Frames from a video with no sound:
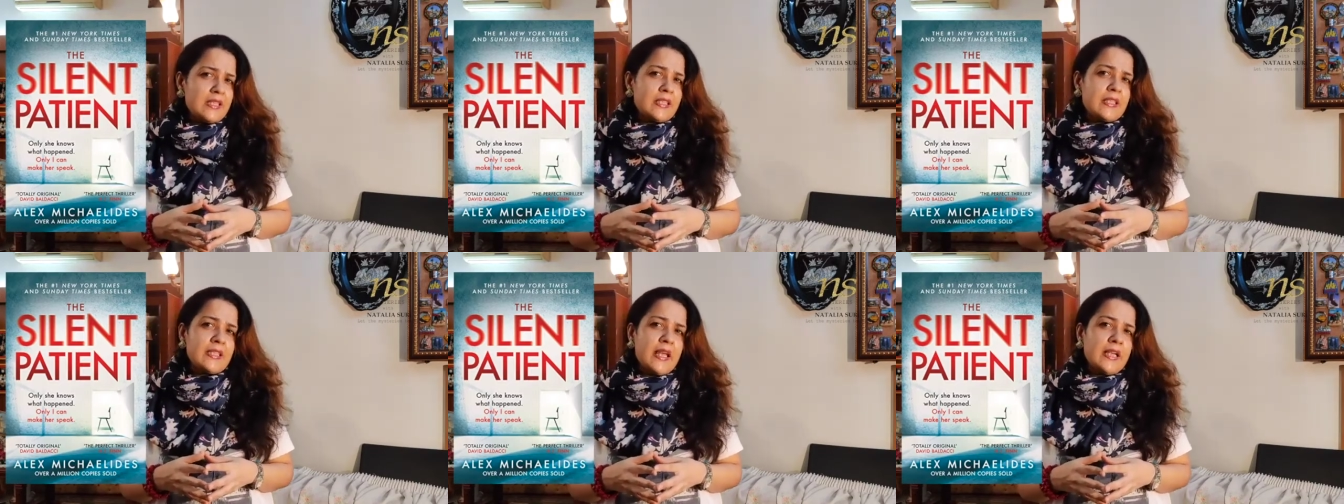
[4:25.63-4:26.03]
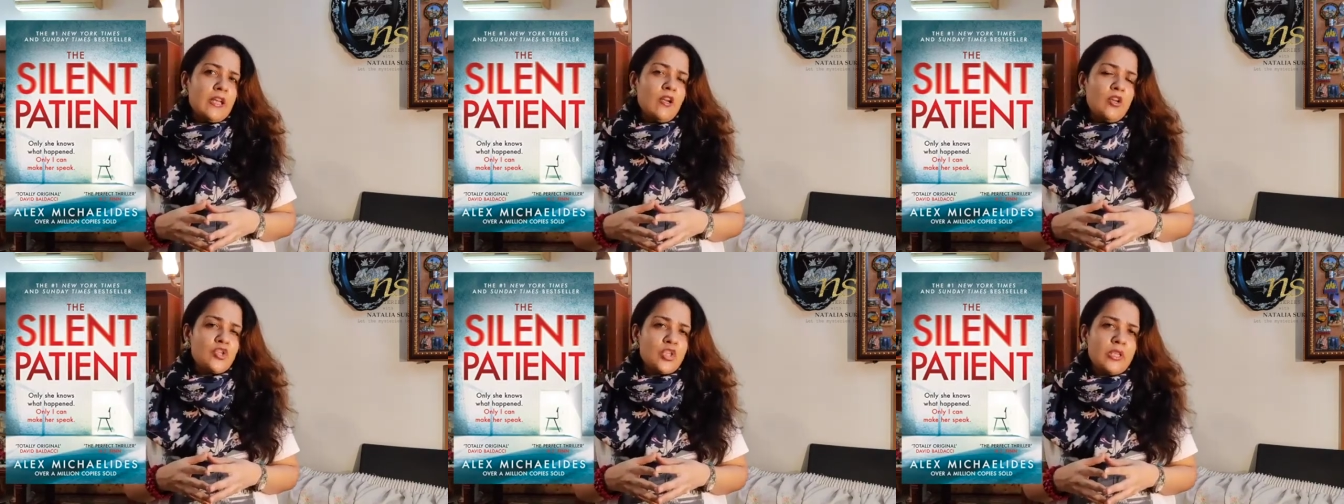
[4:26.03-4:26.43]
It's a
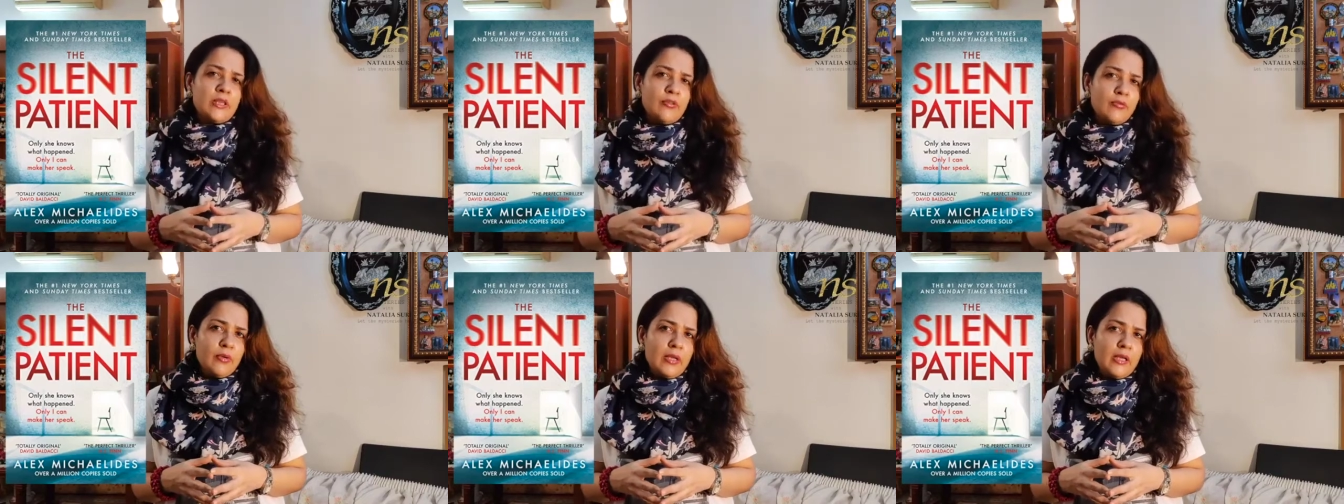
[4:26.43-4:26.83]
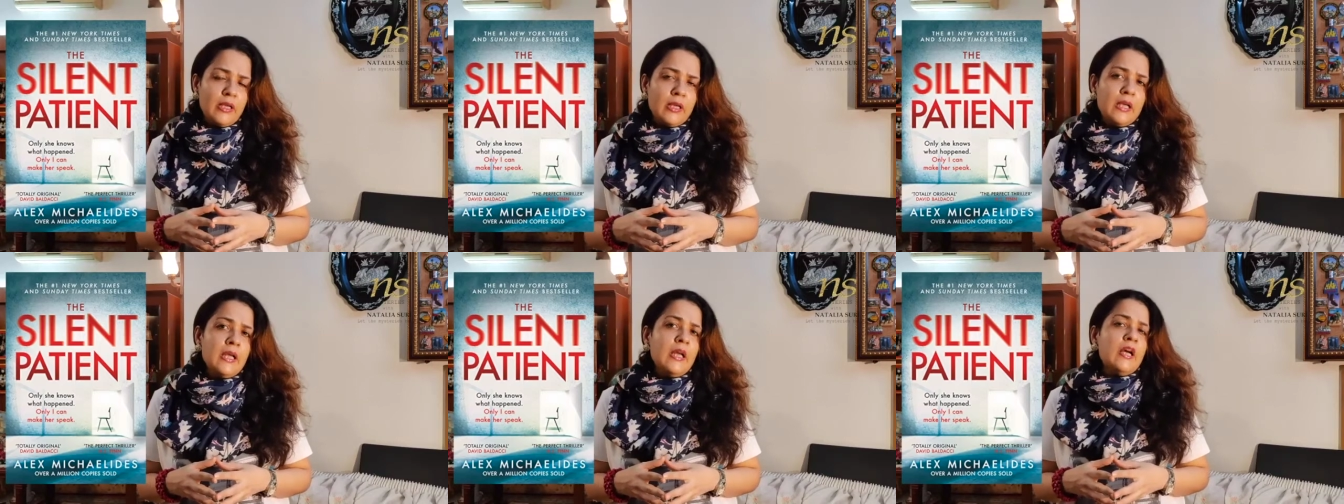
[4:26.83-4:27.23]
psychological
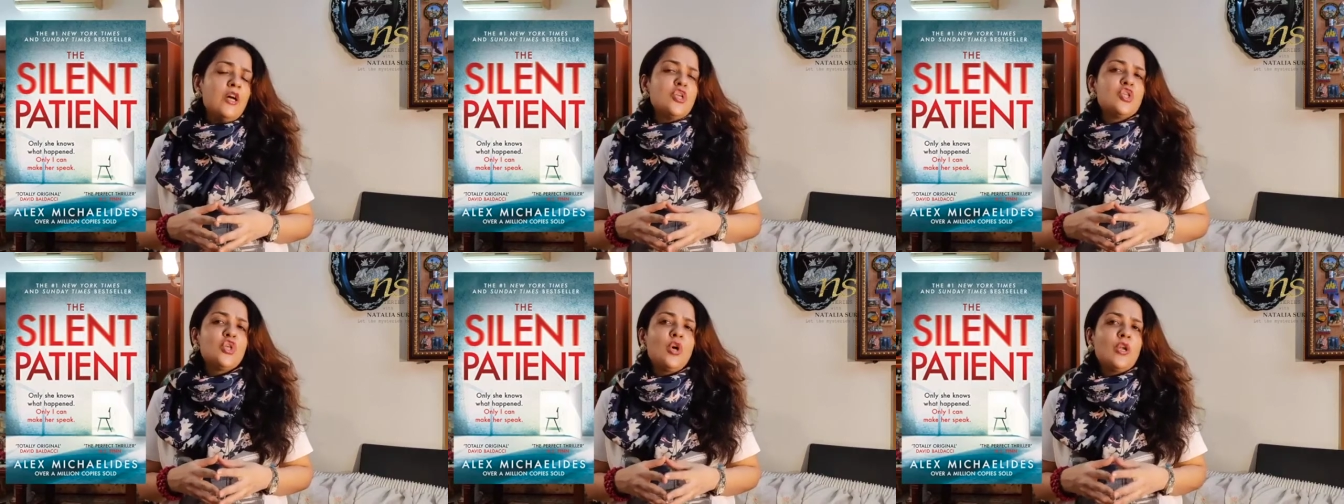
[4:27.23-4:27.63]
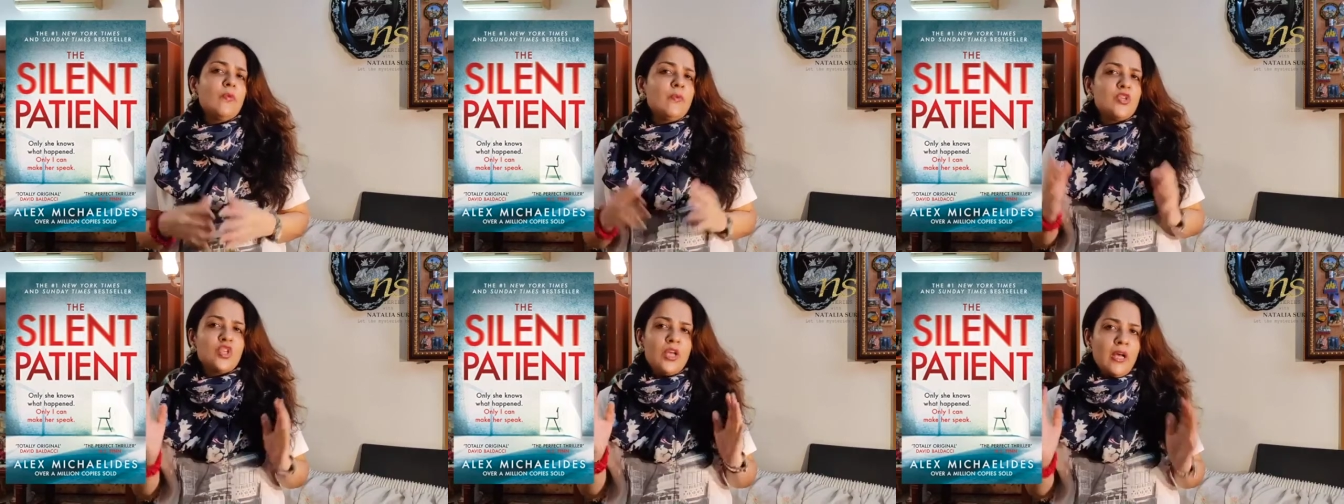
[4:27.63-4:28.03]
thriller, a genre
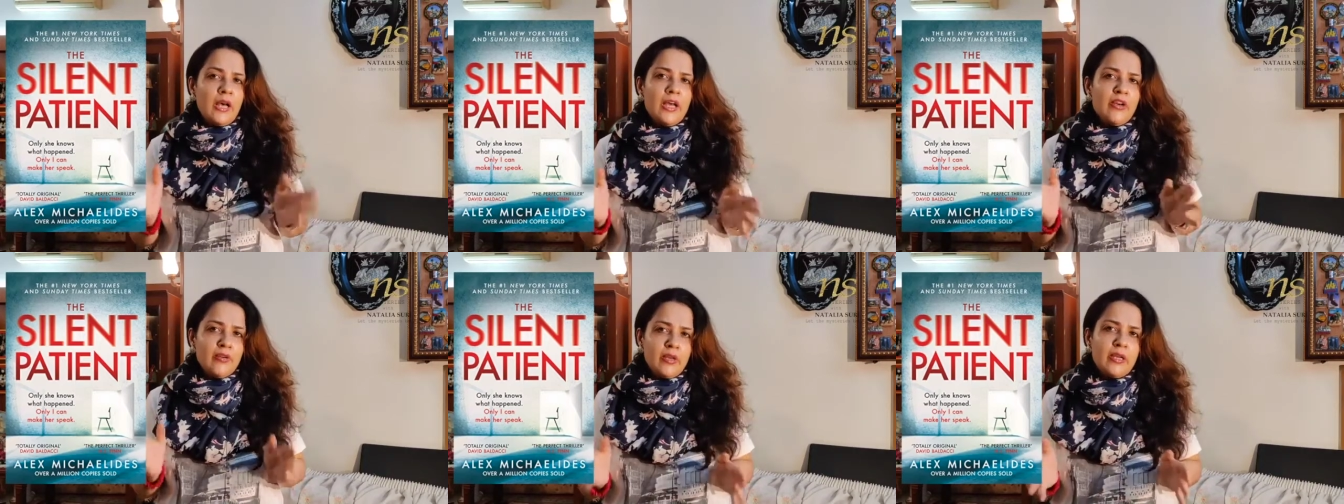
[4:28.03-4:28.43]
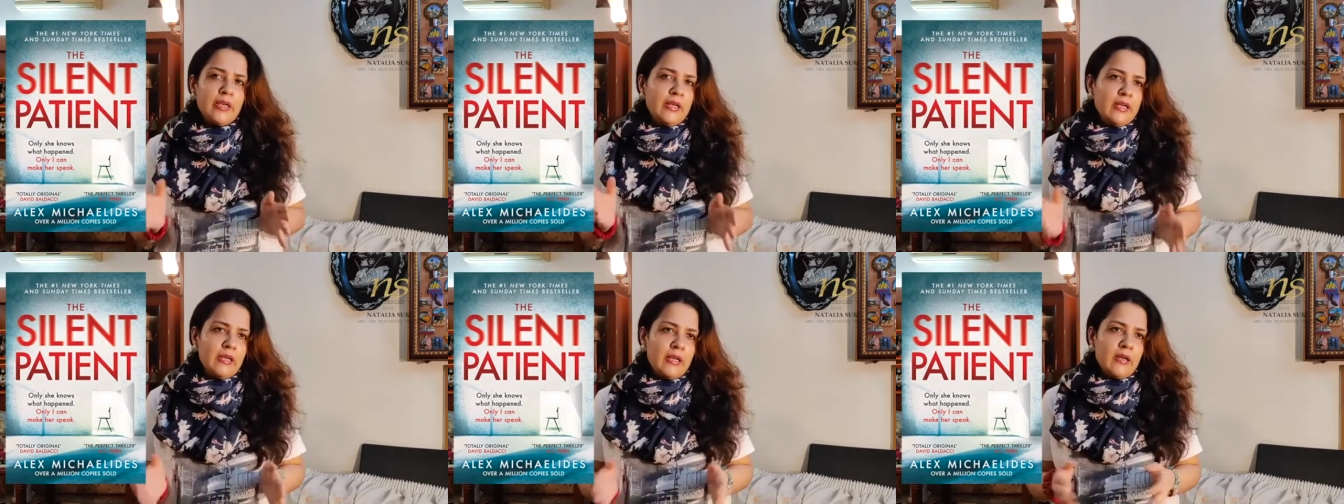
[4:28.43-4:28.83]
which I
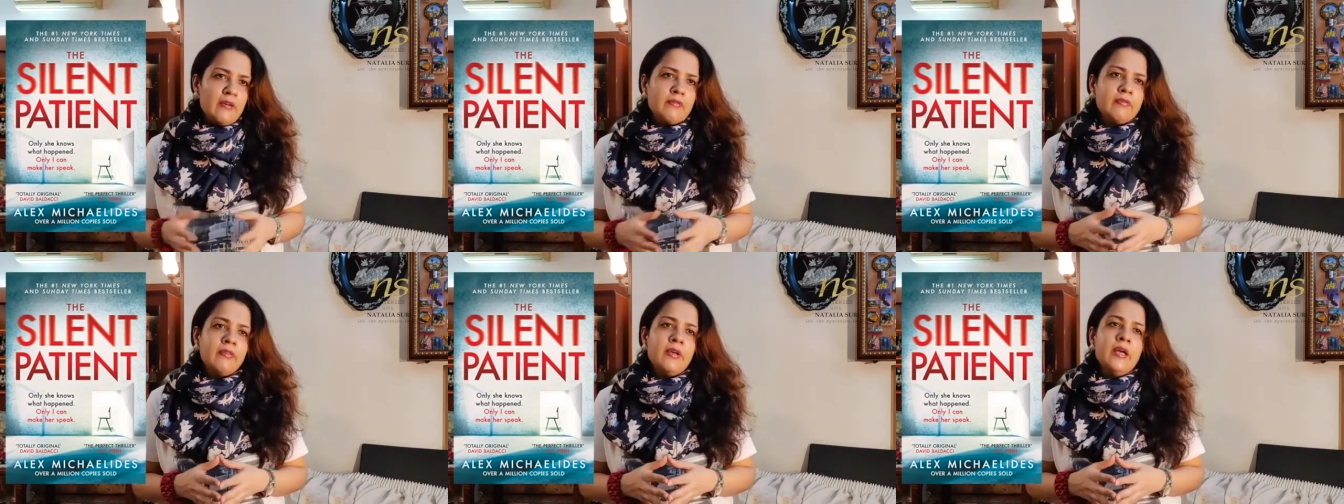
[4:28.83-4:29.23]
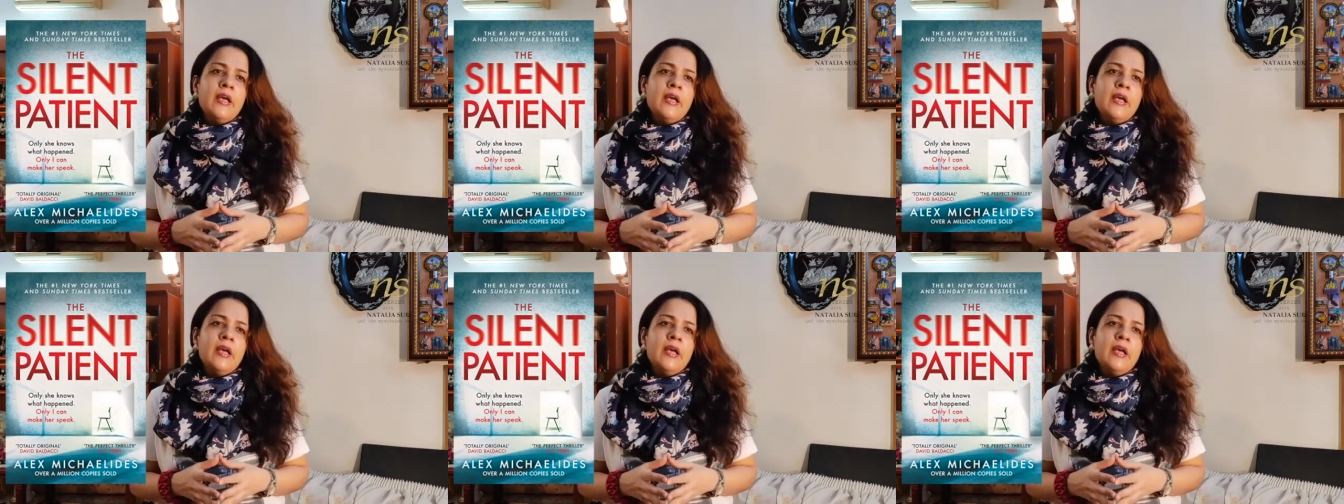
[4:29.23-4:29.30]
really love.